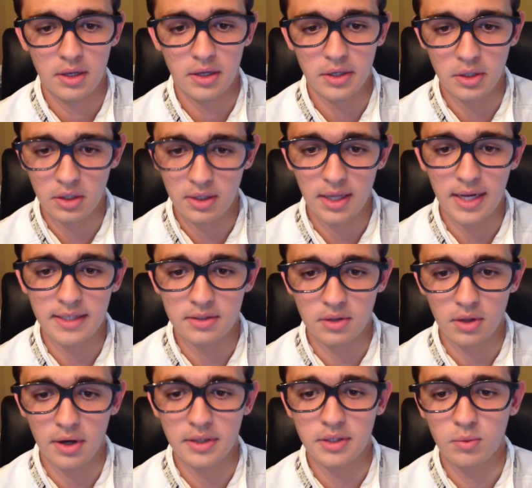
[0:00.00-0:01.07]
Utilize
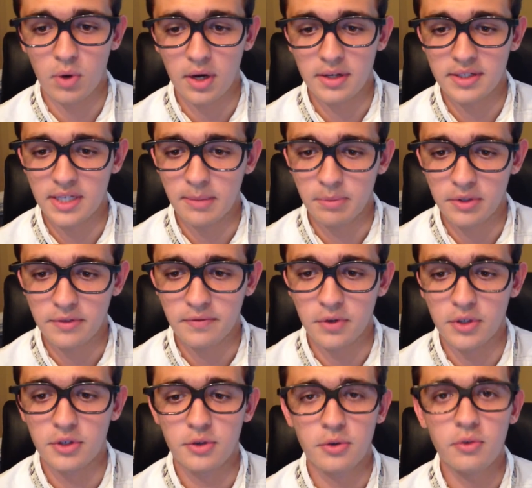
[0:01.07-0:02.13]
larger water samples for
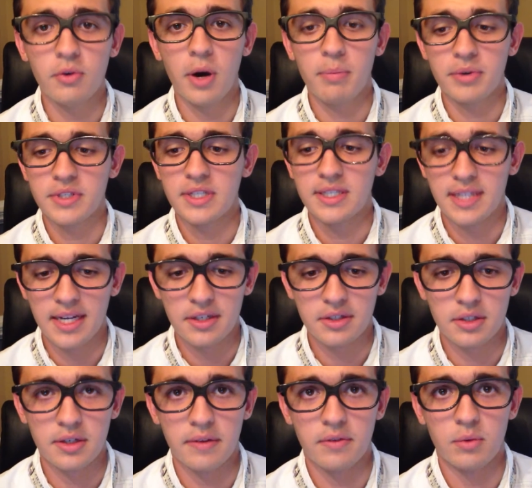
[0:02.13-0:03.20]
a true
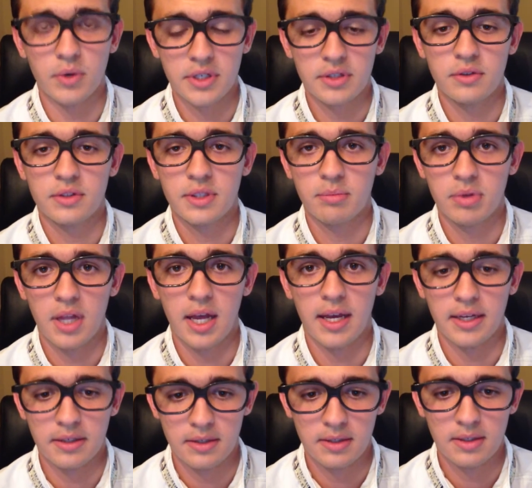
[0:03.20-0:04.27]
representation of the original supply.
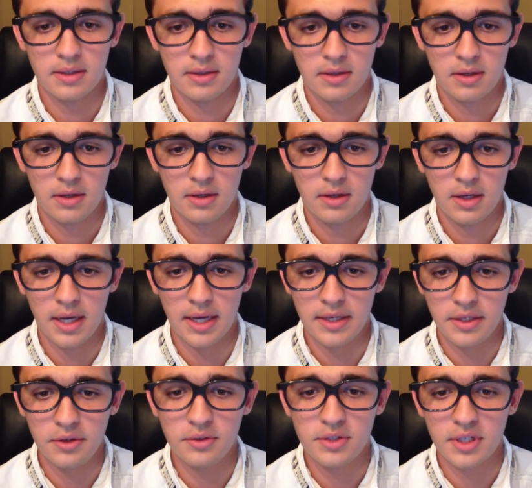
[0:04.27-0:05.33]
And
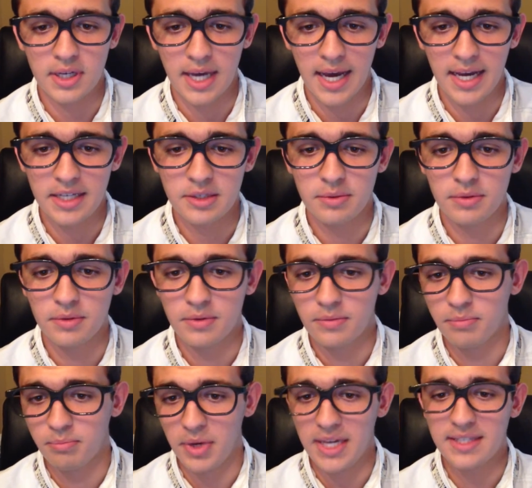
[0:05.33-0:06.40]
use a catch
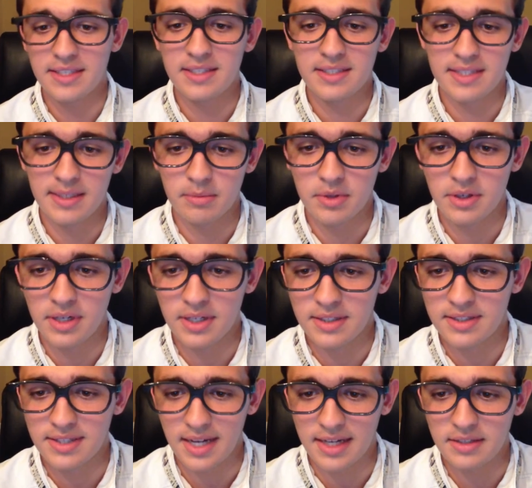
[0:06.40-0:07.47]
basin similar in
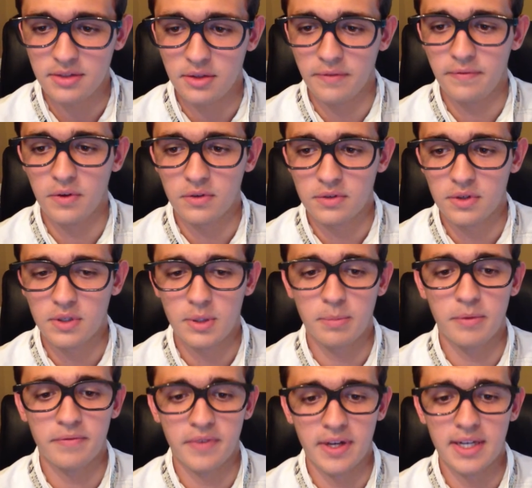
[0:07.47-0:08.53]
size to the filter to
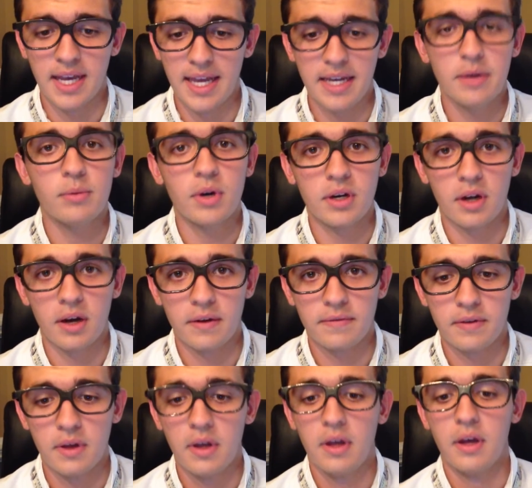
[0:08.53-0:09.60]
prevent any runoff
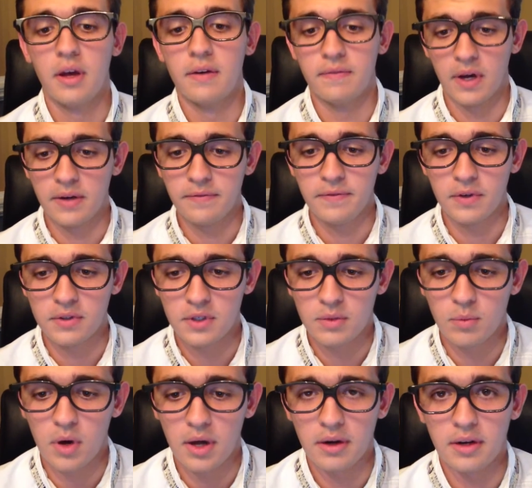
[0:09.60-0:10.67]
of unfiltered
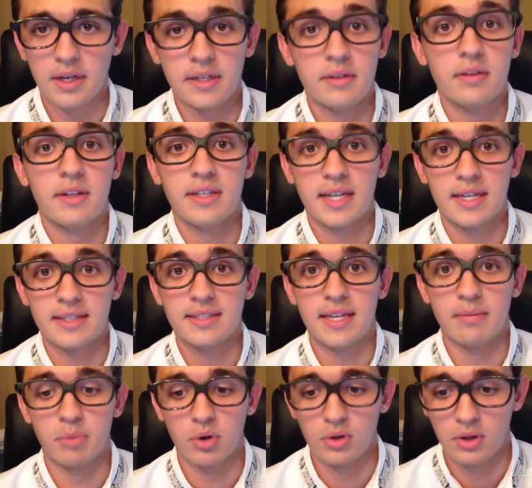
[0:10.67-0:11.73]
water into the test
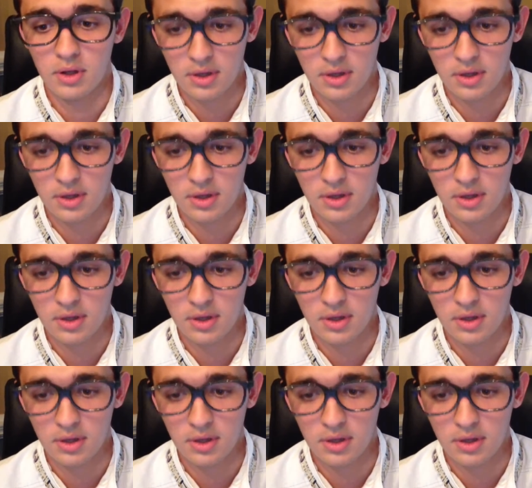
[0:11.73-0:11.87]
sample.